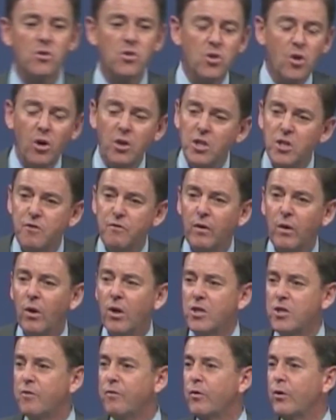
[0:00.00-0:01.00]
Scottish
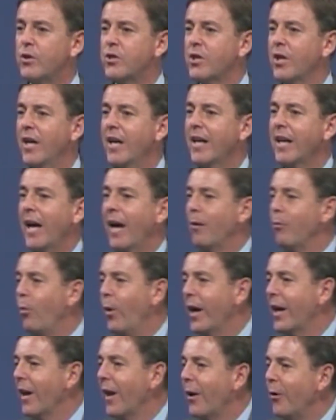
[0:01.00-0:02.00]
philosophers can't
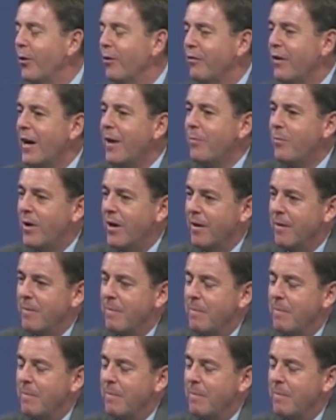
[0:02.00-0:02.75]
wiggle out of that one.